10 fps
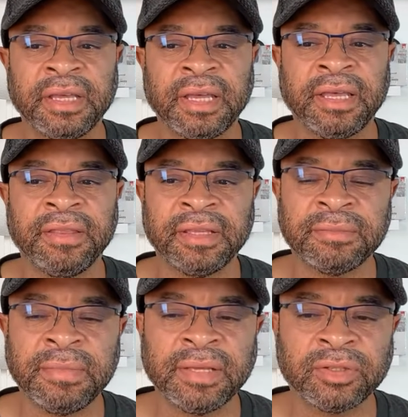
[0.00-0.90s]
And
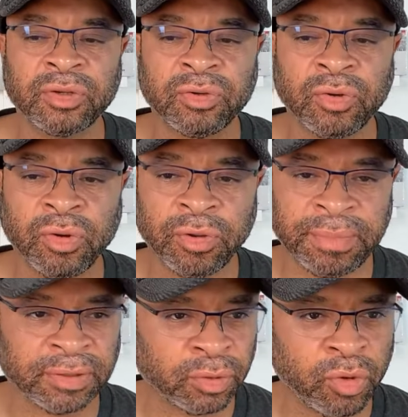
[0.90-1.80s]
this
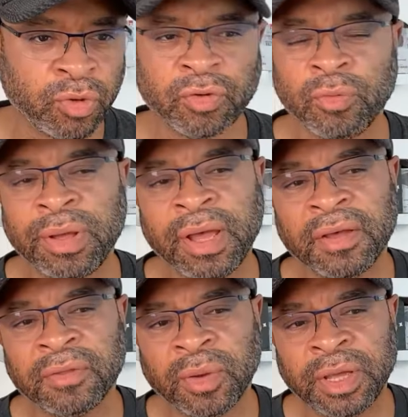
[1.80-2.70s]
mesocortical
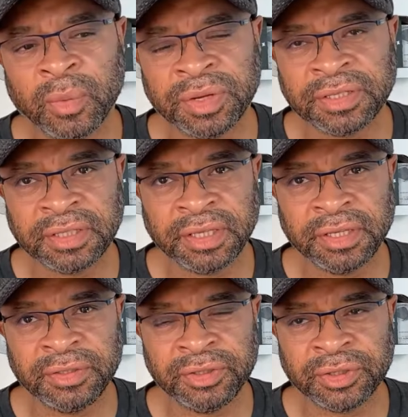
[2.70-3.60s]
pathway, when it's
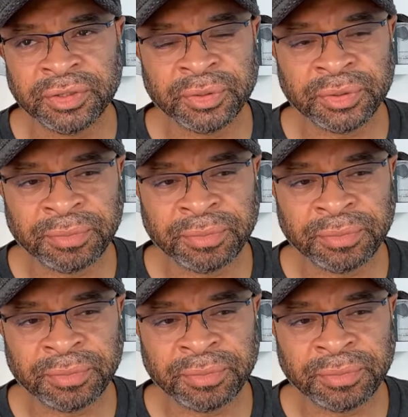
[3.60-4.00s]
injured,